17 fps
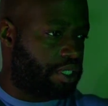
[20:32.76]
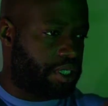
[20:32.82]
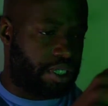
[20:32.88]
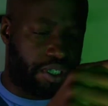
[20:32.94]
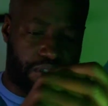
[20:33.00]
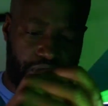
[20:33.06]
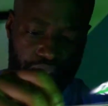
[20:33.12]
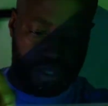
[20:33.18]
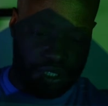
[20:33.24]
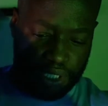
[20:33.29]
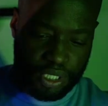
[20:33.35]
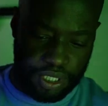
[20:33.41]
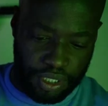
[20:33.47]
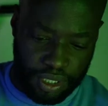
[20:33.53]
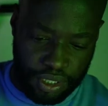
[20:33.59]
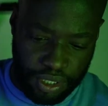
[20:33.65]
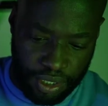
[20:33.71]

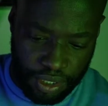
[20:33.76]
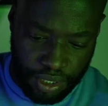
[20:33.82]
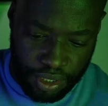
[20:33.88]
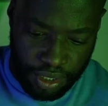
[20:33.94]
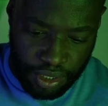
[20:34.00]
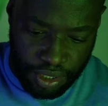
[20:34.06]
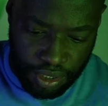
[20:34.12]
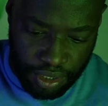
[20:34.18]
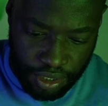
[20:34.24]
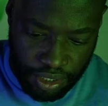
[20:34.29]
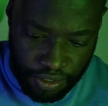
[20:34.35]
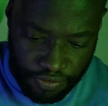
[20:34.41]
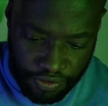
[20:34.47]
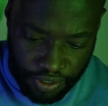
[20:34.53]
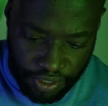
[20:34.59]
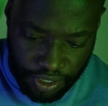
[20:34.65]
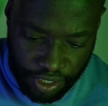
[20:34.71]
interesting
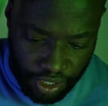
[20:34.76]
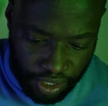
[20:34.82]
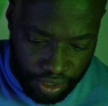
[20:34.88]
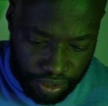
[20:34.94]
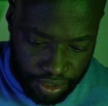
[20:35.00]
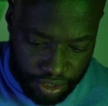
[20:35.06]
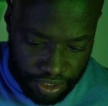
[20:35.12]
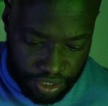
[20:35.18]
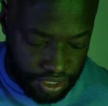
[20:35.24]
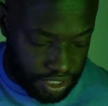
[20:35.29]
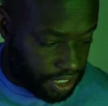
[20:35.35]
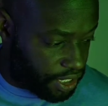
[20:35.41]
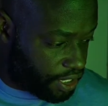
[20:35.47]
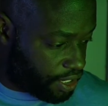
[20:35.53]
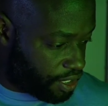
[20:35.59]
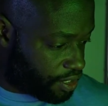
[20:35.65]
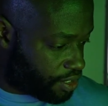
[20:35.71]
different color
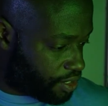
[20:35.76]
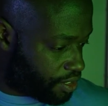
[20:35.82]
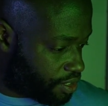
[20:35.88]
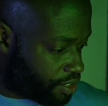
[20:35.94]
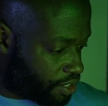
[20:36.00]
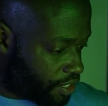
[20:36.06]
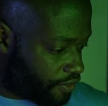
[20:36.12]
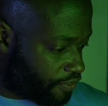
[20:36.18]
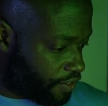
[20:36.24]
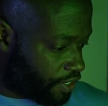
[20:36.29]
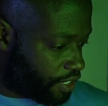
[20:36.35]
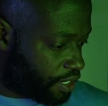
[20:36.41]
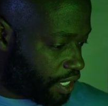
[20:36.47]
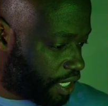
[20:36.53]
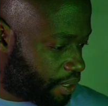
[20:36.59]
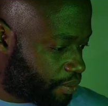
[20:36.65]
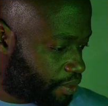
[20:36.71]
scenes and stuff like
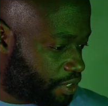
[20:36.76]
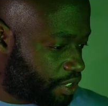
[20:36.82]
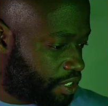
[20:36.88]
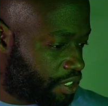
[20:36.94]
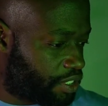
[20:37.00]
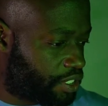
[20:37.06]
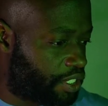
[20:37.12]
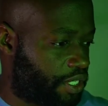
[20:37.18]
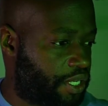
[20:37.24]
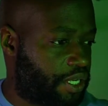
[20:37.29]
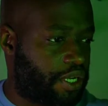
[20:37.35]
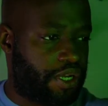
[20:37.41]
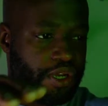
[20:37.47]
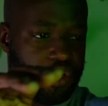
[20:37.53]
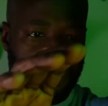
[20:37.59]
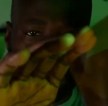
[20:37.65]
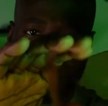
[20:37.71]
that with these
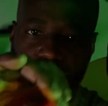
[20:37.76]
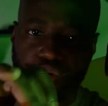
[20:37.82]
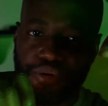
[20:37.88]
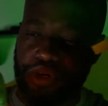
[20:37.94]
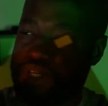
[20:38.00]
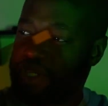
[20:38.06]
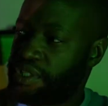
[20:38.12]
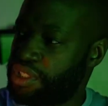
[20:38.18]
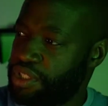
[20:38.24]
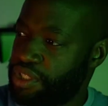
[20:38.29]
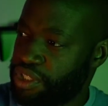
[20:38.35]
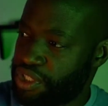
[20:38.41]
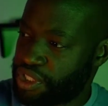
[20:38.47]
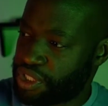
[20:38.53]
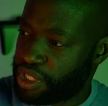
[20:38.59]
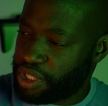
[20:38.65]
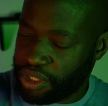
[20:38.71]
crazy
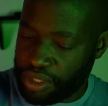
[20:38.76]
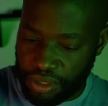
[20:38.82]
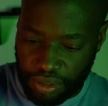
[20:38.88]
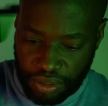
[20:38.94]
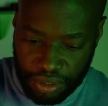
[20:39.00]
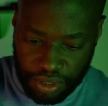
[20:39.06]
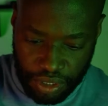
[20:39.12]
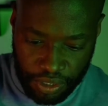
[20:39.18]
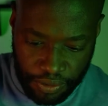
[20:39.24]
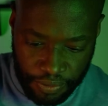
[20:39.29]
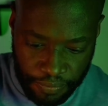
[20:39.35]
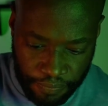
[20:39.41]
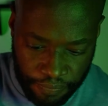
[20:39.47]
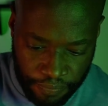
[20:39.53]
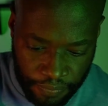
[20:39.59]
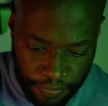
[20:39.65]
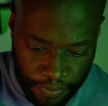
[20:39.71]
gels.
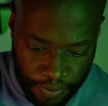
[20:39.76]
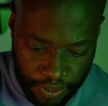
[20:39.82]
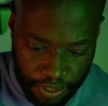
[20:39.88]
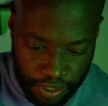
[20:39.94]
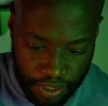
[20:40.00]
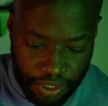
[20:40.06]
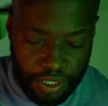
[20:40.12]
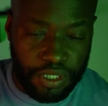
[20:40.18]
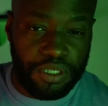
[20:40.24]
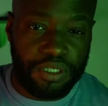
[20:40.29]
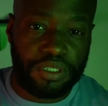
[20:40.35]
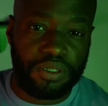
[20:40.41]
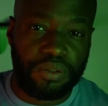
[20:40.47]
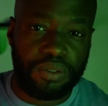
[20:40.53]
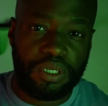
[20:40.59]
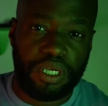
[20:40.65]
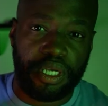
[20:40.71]

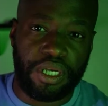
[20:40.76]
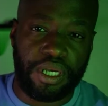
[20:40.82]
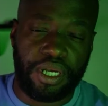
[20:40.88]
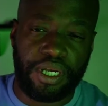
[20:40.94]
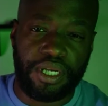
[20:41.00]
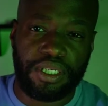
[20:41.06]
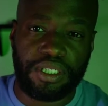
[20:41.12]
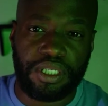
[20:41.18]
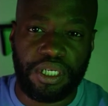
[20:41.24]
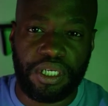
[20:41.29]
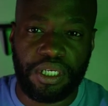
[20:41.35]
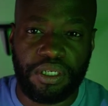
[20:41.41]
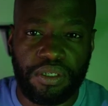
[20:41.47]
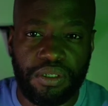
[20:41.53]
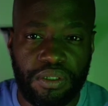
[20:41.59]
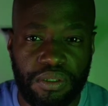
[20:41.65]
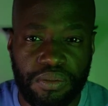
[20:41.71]
So yeah, guys, like,
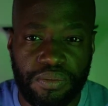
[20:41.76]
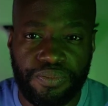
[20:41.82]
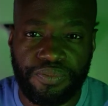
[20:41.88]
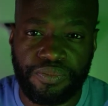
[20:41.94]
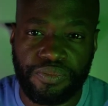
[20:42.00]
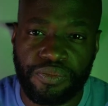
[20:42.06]
you know,